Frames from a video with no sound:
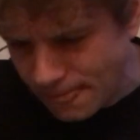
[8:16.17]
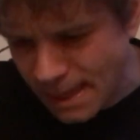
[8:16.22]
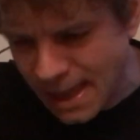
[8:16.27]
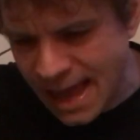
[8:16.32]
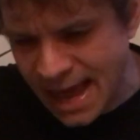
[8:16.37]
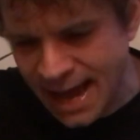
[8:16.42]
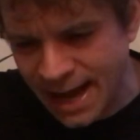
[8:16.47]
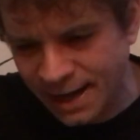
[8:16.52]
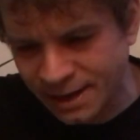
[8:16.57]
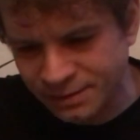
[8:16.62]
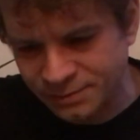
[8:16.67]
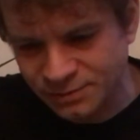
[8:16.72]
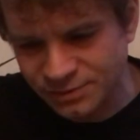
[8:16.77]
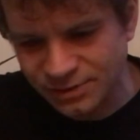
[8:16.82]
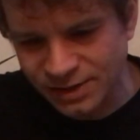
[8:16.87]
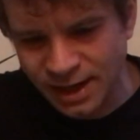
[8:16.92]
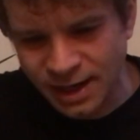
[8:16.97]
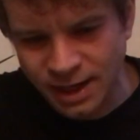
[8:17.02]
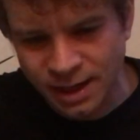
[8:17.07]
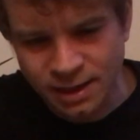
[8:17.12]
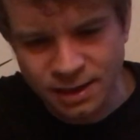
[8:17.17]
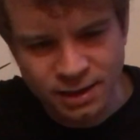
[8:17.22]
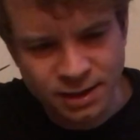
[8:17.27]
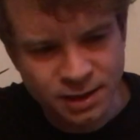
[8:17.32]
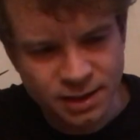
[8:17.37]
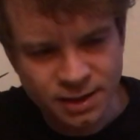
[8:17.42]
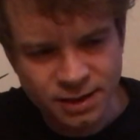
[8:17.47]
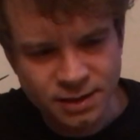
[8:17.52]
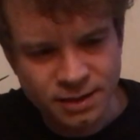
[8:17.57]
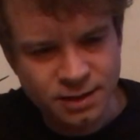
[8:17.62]
And
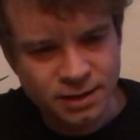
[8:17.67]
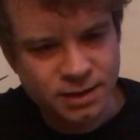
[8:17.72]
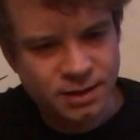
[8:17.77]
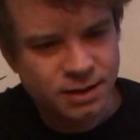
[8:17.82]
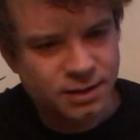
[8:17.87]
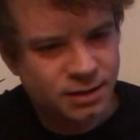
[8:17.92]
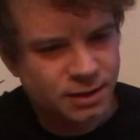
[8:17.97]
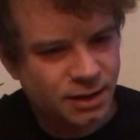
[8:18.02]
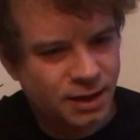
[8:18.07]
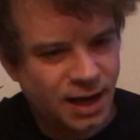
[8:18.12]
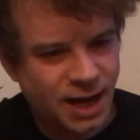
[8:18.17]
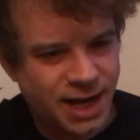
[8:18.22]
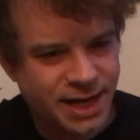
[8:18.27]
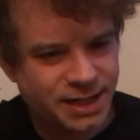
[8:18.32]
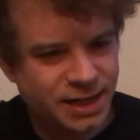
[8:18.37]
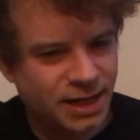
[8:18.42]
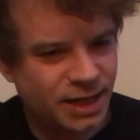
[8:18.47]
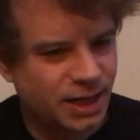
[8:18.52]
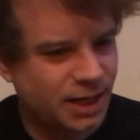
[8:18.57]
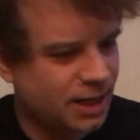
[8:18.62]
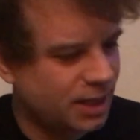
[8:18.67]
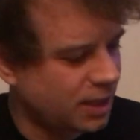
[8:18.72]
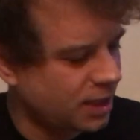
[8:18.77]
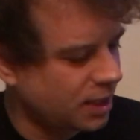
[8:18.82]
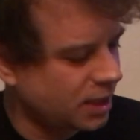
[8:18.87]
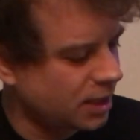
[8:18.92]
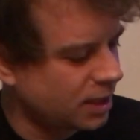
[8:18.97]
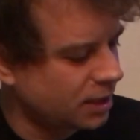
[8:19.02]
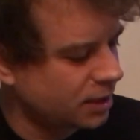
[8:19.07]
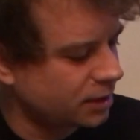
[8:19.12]
kind
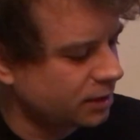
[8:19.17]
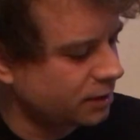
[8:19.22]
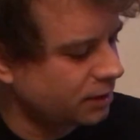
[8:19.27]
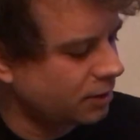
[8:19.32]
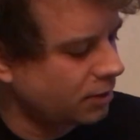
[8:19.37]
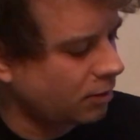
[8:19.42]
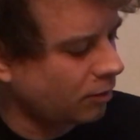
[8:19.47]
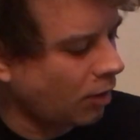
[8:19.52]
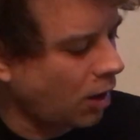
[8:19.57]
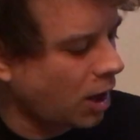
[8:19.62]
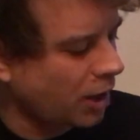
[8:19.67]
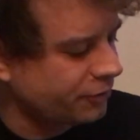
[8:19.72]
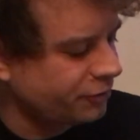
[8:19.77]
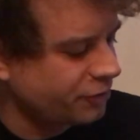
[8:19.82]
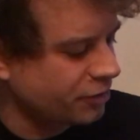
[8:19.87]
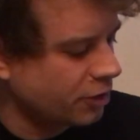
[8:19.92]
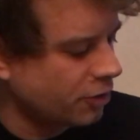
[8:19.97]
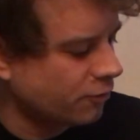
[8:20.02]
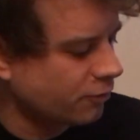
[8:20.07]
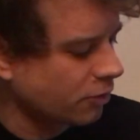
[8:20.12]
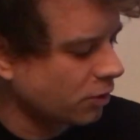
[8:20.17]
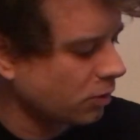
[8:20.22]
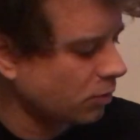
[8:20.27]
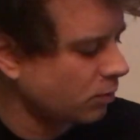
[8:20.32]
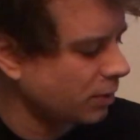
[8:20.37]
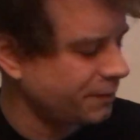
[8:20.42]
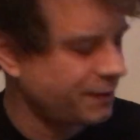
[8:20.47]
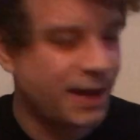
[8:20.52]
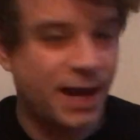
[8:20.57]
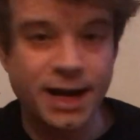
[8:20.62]
of glossed over
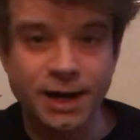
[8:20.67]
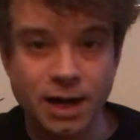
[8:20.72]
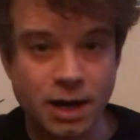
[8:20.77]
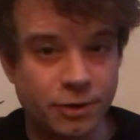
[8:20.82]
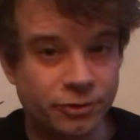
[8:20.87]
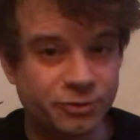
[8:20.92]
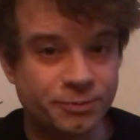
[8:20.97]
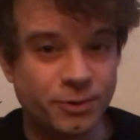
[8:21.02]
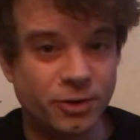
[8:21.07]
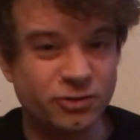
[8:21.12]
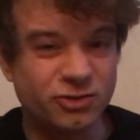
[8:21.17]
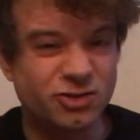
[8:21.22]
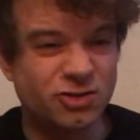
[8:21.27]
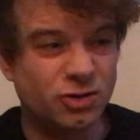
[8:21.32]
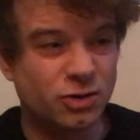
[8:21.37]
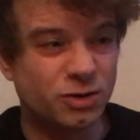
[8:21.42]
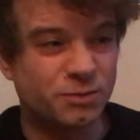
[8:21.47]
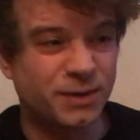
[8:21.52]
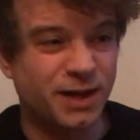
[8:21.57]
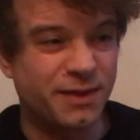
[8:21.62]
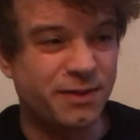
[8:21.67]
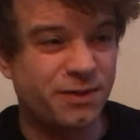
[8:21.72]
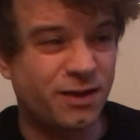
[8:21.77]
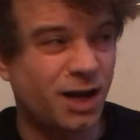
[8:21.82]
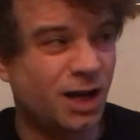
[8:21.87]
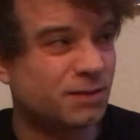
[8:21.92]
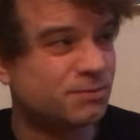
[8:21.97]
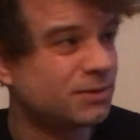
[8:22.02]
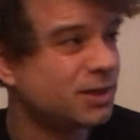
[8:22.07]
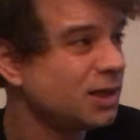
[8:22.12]
what the heck I was supposed to do with my
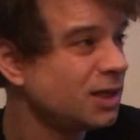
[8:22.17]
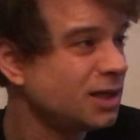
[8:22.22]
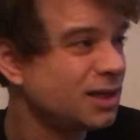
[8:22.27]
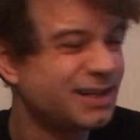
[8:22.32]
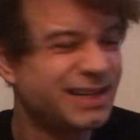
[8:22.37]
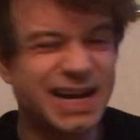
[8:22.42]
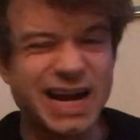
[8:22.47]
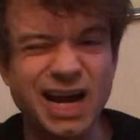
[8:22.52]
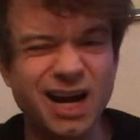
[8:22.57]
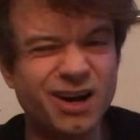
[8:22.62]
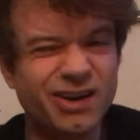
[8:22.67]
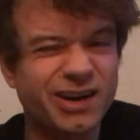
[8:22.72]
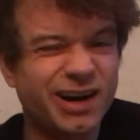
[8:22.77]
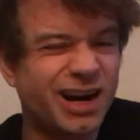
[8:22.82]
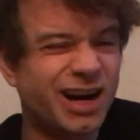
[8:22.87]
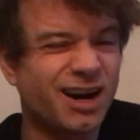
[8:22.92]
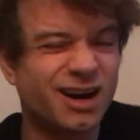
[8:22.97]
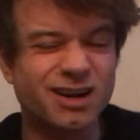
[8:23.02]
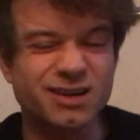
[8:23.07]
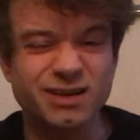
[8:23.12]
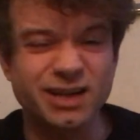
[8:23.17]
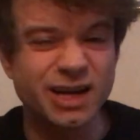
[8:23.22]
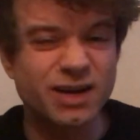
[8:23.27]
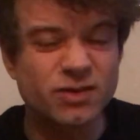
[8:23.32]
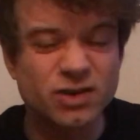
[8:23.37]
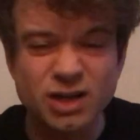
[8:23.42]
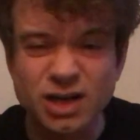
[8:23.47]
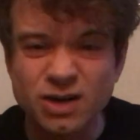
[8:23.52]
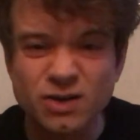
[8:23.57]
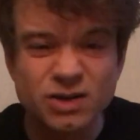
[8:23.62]
thumb. Now I hardly
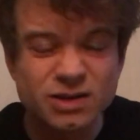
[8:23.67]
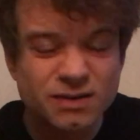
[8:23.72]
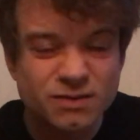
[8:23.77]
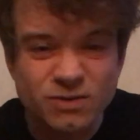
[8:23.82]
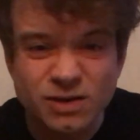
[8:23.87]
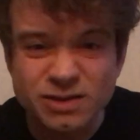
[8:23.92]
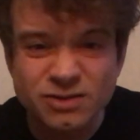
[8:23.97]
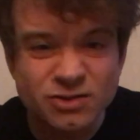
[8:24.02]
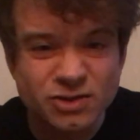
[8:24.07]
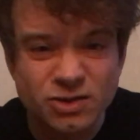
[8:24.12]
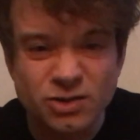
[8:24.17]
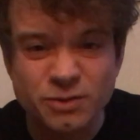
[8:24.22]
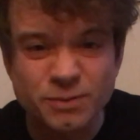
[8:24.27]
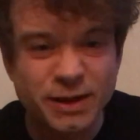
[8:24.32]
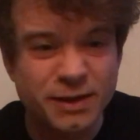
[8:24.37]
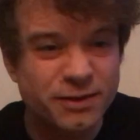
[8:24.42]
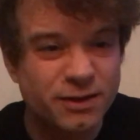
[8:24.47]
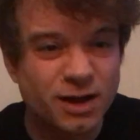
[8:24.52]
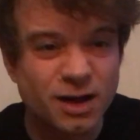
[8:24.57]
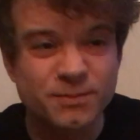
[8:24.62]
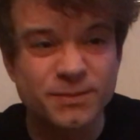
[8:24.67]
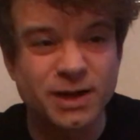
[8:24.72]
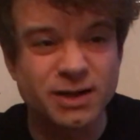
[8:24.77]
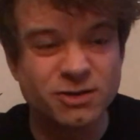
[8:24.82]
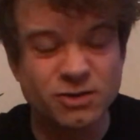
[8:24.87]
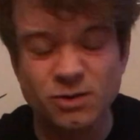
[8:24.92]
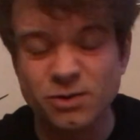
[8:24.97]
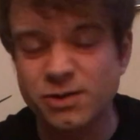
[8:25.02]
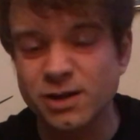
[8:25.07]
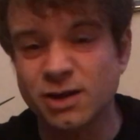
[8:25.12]
ever know what to do with my thumb. I
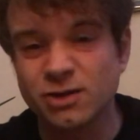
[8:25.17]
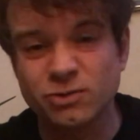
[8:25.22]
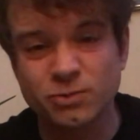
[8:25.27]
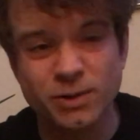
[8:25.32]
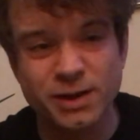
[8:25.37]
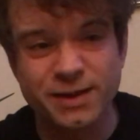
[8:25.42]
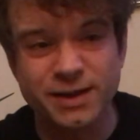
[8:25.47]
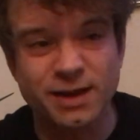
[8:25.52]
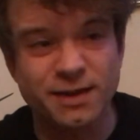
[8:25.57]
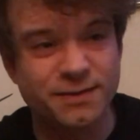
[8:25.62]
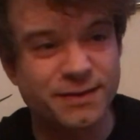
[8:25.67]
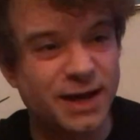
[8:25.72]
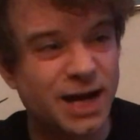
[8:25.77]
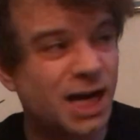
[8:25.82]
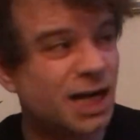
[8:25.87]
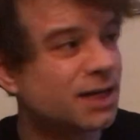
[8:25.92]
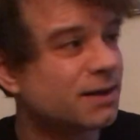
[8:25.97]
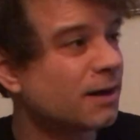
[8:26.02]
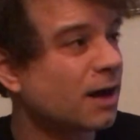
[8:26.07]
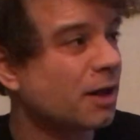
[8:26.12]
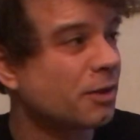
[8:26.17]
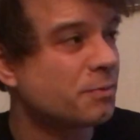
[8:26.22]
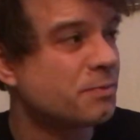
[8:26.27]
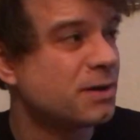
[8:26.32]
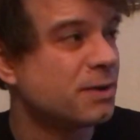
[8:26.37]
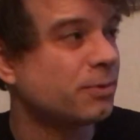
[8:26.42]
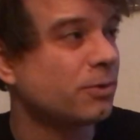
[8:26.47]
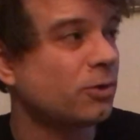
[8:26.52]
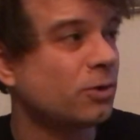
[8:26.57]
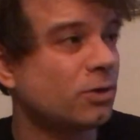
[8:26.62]
do things with it that other
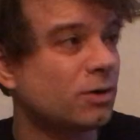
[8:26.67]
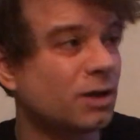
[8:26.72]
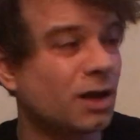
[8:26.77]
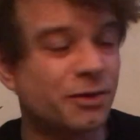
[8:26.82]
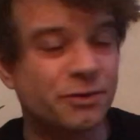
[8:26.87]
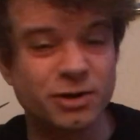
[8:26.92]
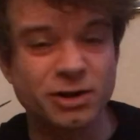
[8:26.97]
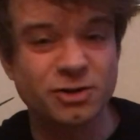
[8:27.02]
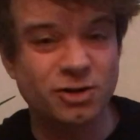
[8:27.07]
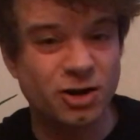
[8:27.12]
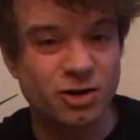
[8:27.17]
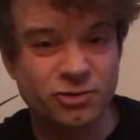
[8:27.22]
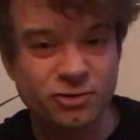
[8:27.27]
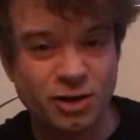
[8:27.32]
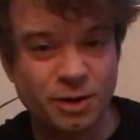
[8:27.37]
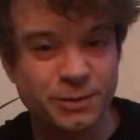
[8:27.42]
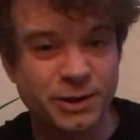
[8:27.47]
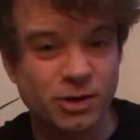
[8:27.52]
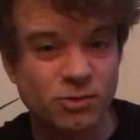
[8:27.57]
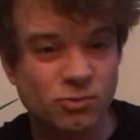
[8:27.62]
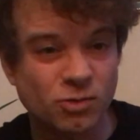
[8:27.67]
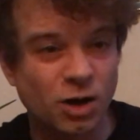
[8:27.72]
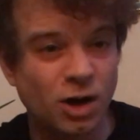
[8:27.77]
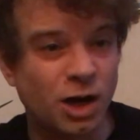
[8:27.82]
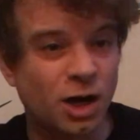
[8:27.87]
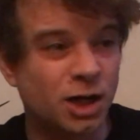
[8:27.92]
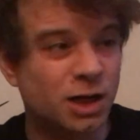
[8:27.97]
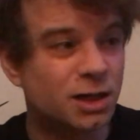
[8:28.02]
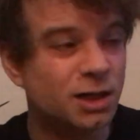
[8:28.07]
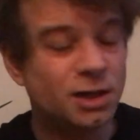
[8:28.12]
guitarists tell me are
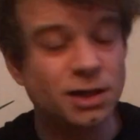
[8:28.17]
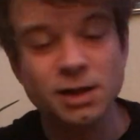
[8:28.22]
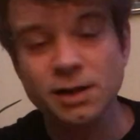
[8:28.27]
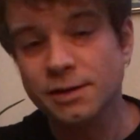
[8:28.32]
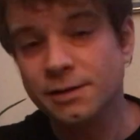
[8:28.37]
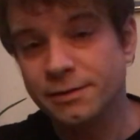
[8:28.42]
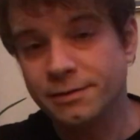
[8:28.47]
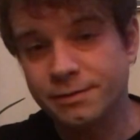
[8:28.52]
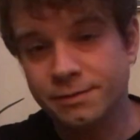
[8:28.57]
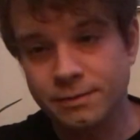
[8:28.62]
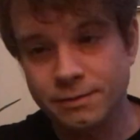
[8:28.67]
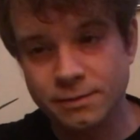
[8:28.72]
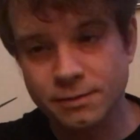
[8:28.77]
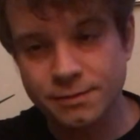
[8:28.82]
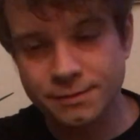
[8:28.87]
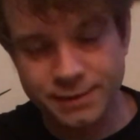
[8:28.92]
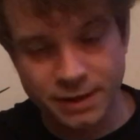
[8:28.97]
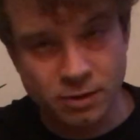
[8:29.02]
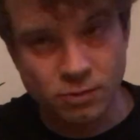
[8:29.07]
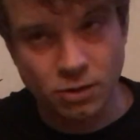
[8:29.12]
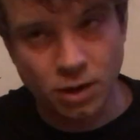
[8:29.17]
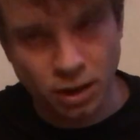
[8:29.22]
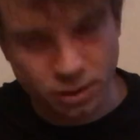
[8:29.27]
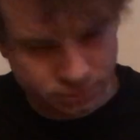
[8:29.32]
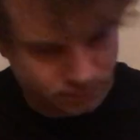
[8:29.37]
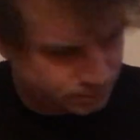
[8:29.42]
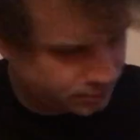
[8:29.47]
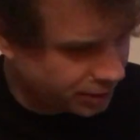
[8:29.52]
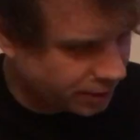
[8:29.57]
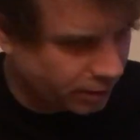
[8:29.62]
wrong. They're wrong.
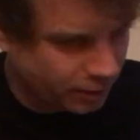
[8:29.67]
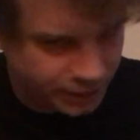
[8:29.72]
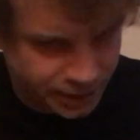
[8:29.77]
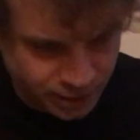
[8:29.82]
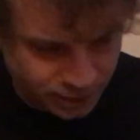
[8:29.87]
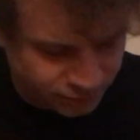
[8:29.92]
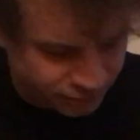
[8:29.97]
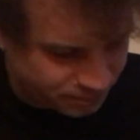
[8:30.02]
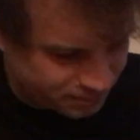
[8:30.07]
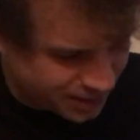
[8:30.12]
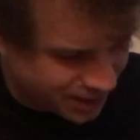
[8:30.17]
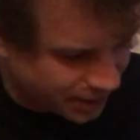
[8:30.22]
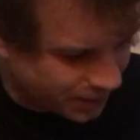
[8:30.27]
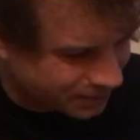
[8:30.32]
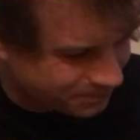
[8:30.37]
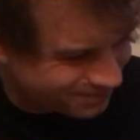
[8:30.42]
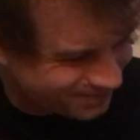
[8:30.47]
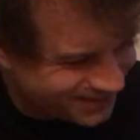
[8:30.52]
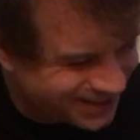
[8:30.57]
They're elitist. Anyway.